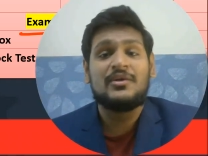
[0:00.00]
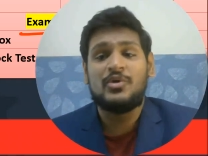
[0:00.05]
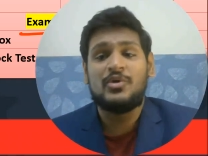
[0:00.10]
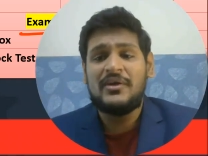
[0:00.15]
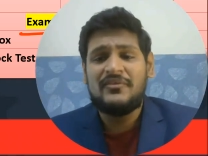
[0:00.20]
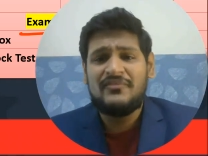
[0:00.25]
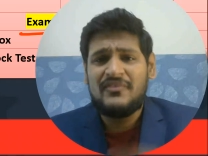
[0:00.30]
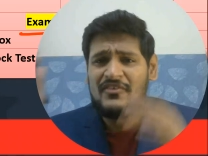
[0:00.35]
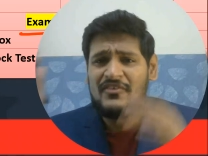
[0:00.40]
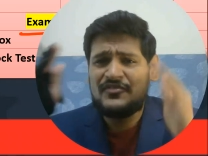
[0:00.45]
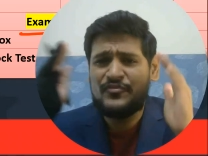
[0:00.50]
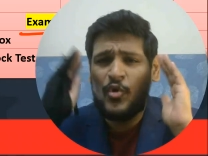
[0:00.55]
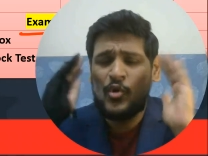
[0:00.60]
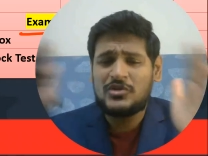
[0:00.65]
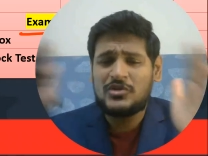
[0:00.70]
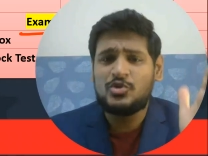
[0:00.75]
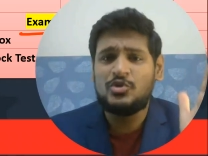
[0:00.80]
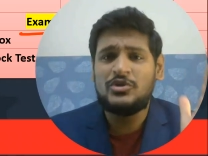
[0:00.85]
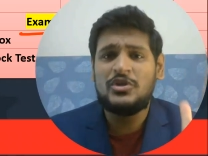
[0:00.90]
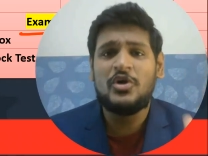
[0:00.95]
Okay, we will
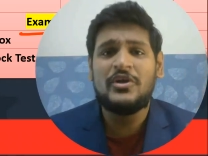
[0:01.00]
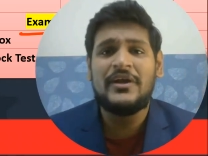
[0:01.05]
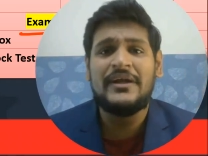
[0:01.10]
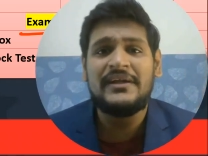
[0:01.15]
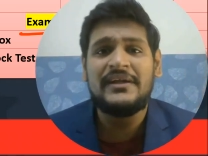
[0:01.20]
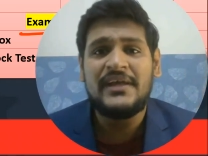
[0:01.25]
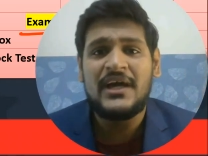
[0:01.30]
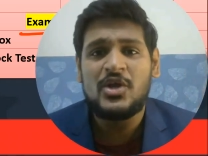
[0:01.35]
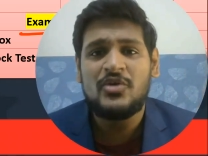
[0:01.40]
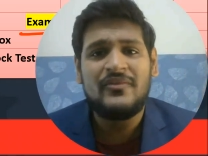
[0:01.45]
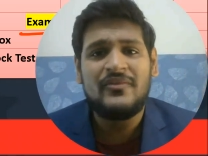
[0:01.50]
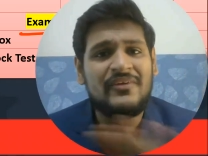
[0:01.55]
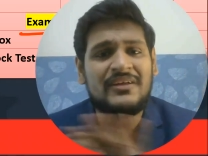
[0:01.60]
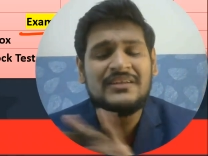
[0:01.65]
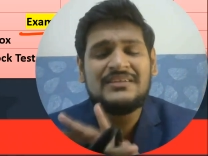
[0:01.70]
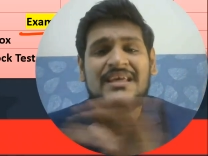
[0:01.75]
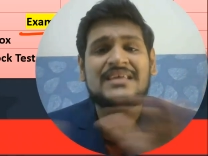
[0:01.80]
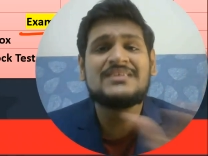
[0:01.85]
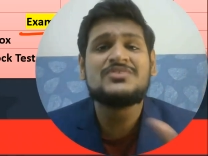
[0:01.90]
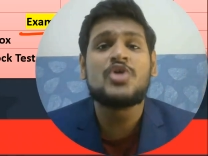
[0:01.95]
focus only on NTRO. We
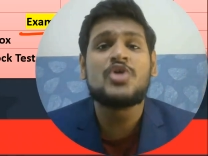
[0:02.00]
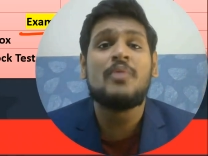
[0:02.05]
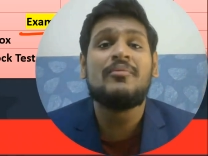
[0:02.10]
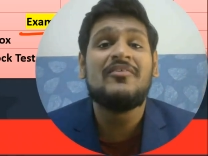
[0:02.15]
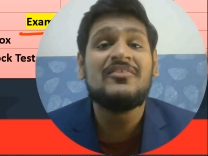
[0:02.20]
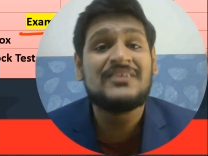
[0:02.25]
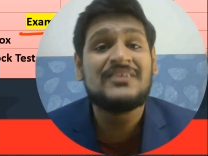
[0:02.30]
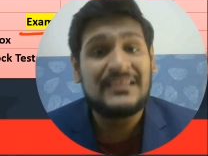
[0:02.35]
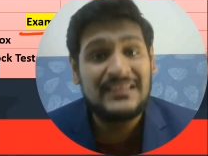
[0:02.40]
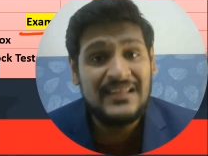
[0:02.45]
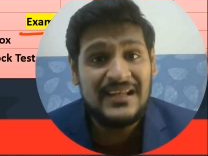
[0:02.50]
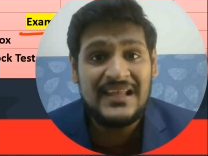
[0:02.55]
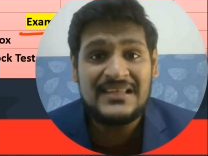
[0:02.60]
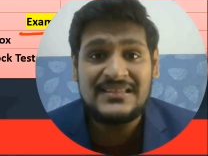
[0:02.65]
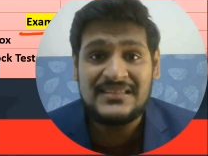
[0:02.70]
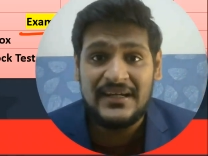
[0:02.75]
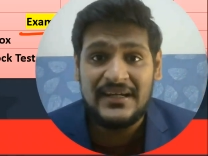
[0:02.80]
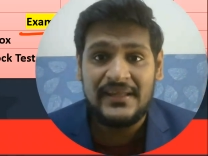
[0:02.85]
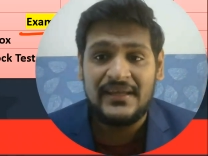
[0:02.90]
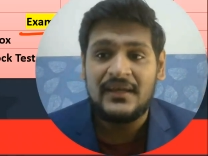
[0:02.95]
will just stop our generalized
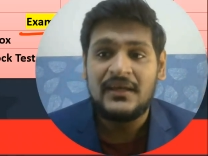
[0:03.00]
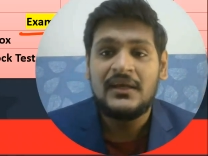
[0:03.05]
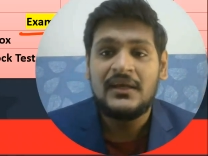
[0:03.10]
study.